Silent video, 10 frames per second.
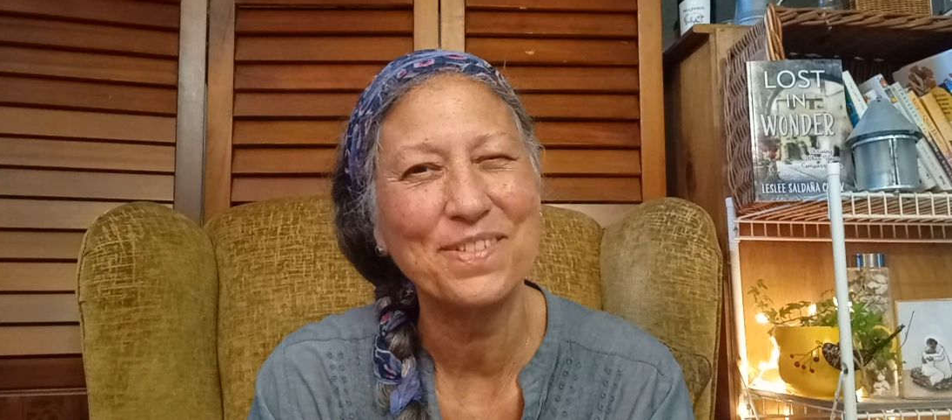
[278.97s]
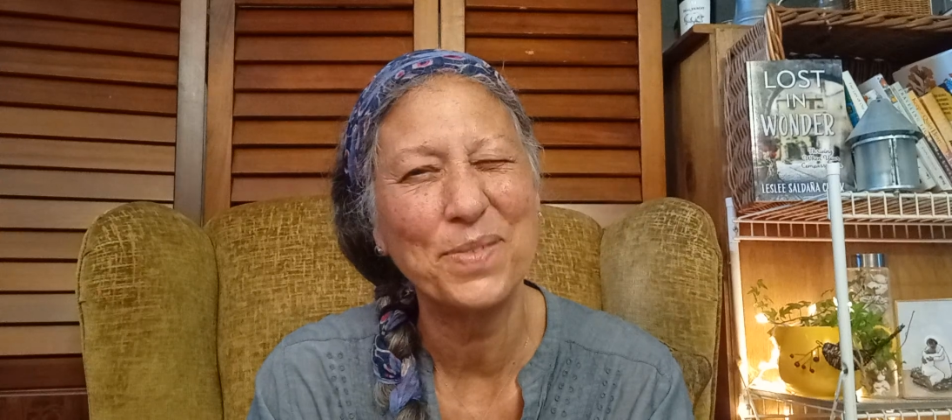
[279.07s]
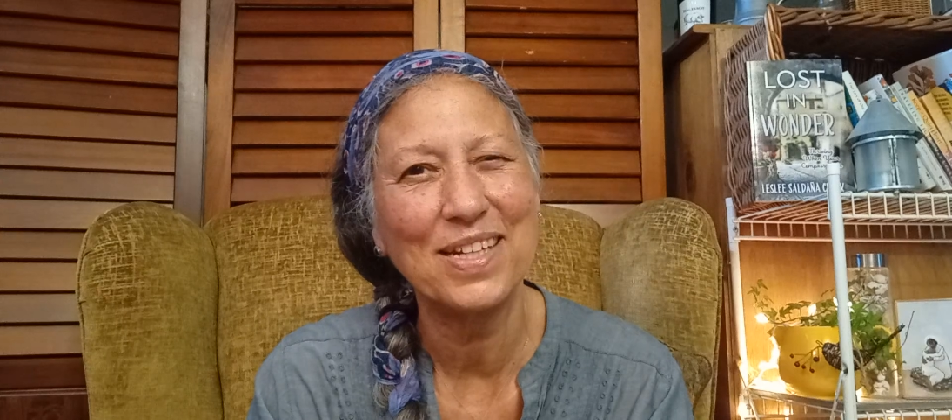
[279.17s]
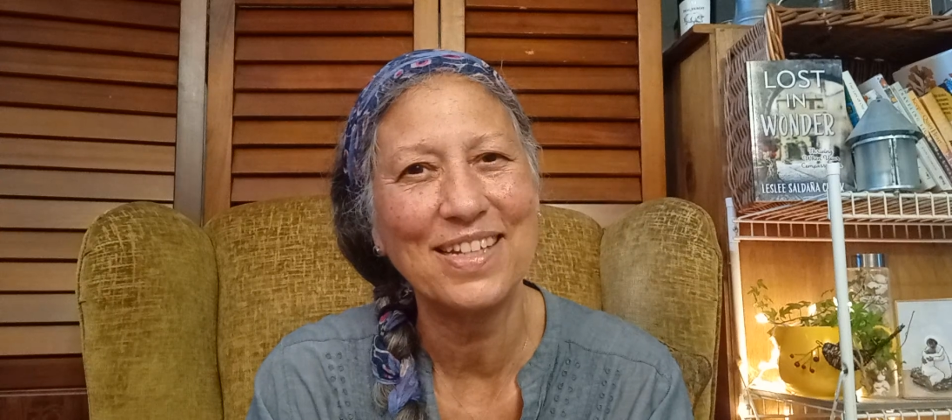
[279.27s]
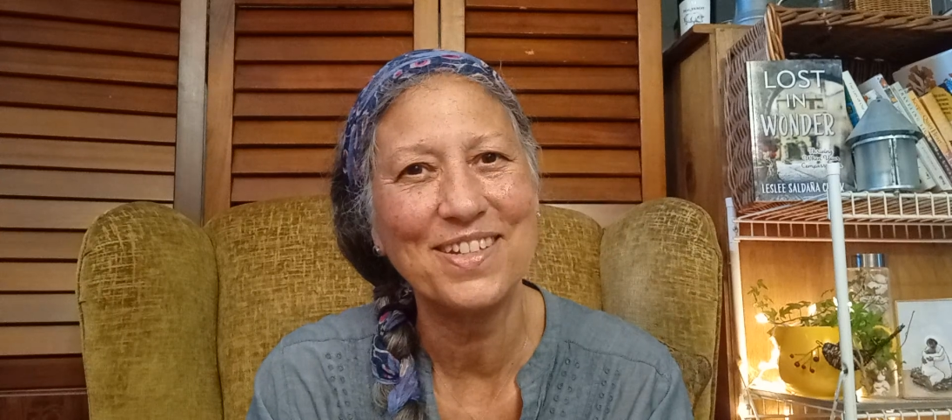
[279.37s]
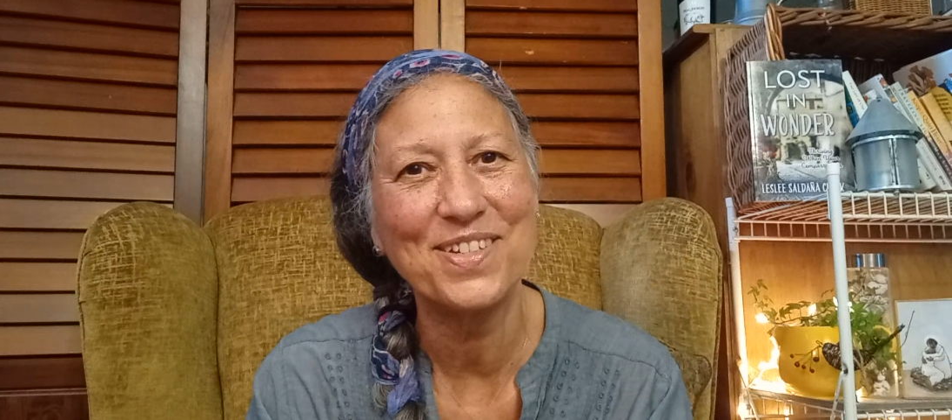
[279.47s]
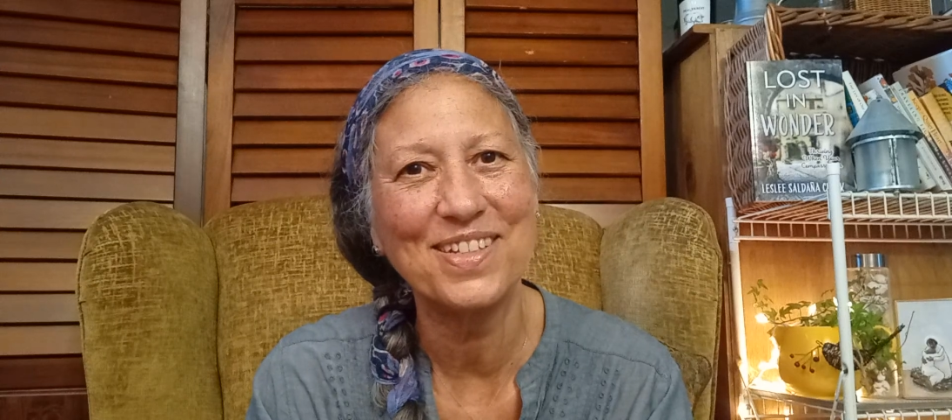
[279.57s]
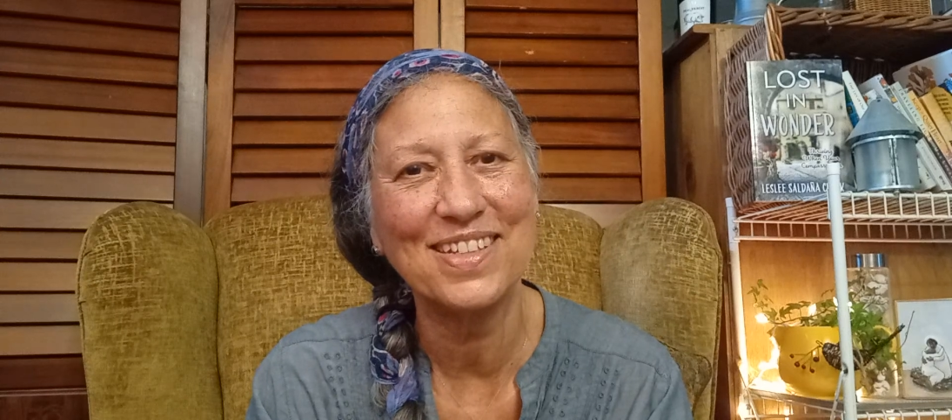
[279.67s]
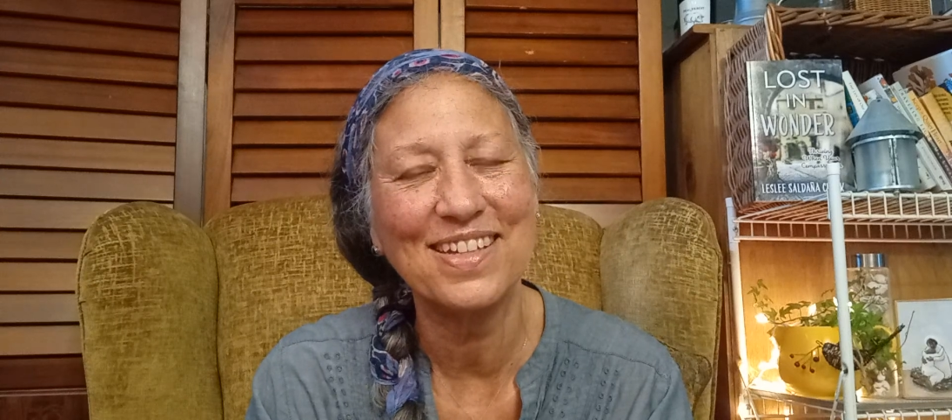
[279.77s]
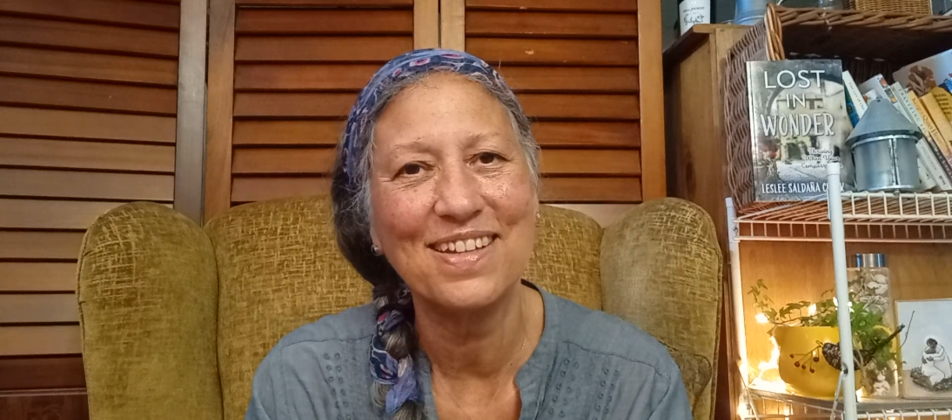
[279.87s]
the one I
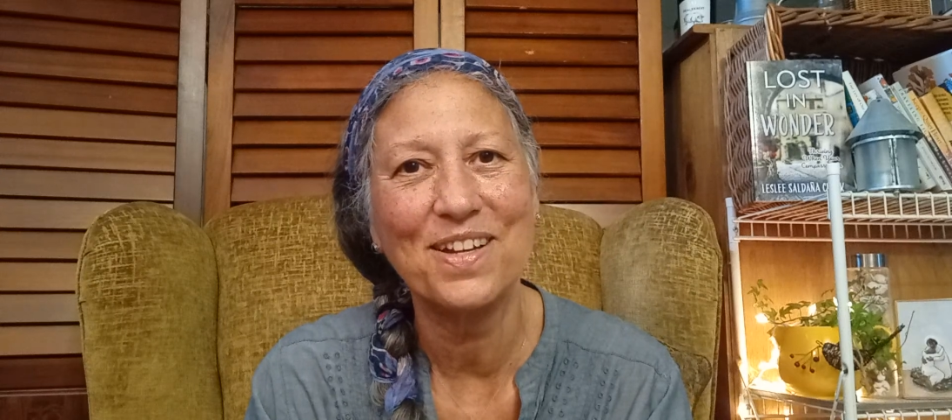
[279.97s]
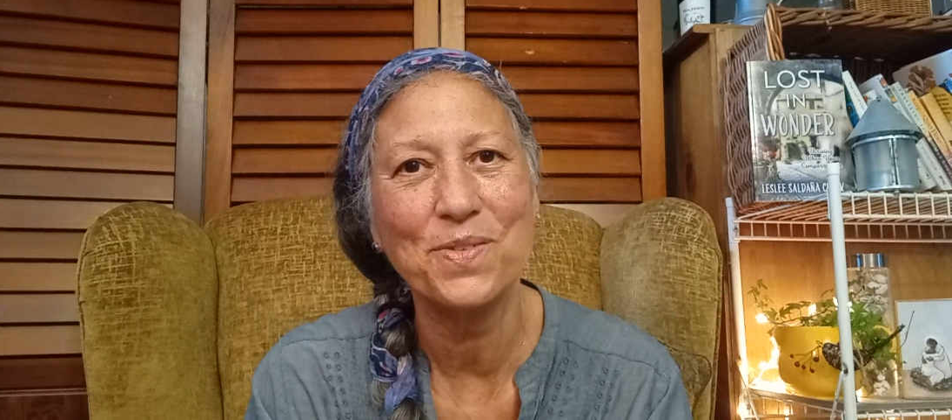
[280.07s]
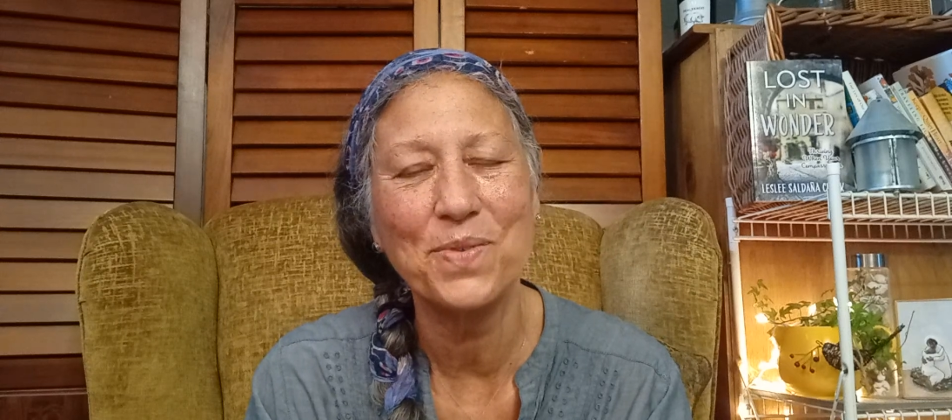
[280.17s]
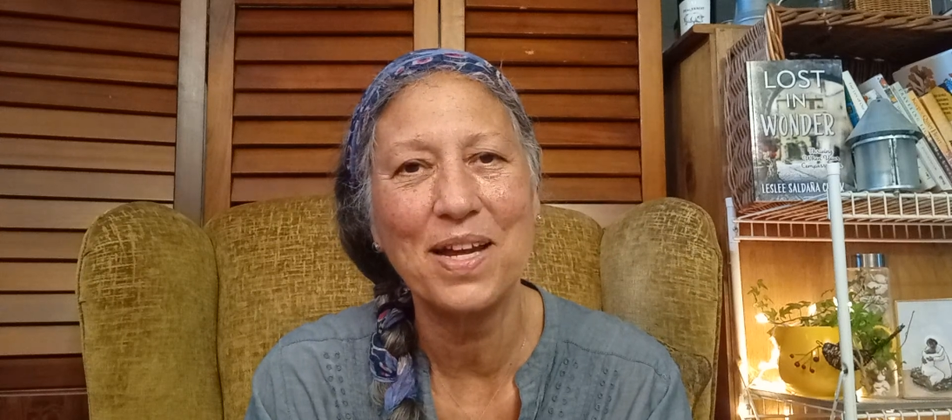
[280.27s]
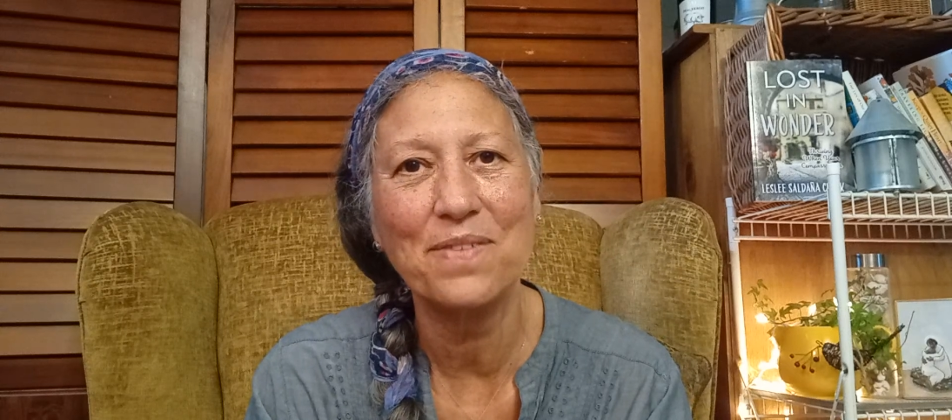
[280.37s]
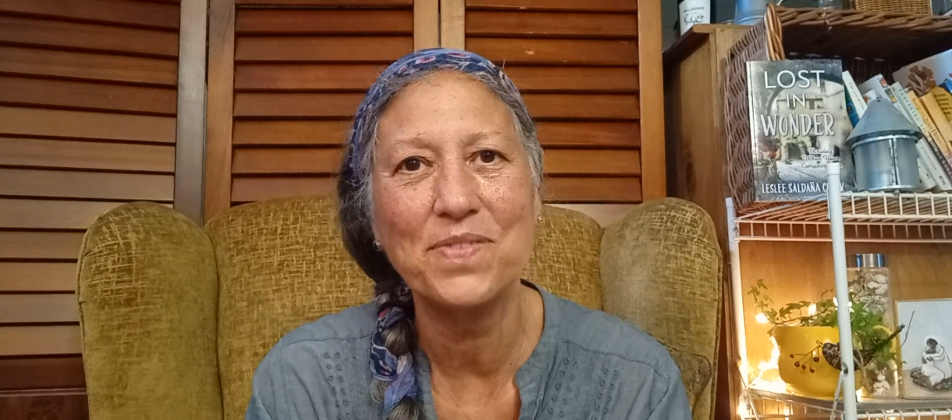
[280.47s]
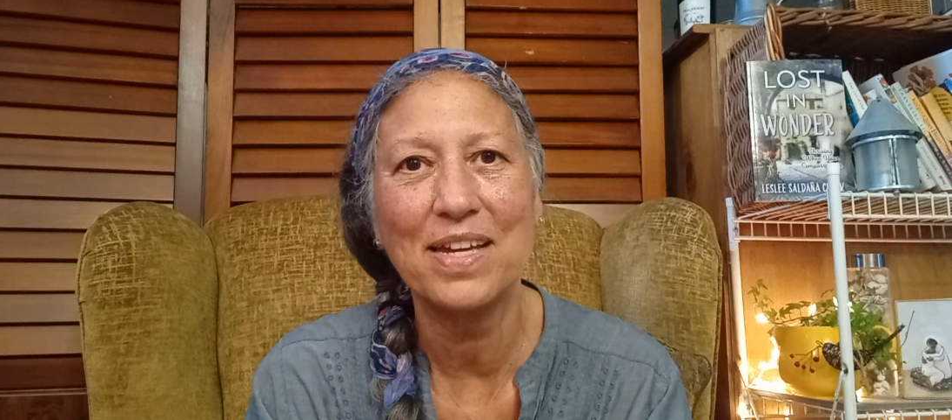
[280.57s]
usually arrived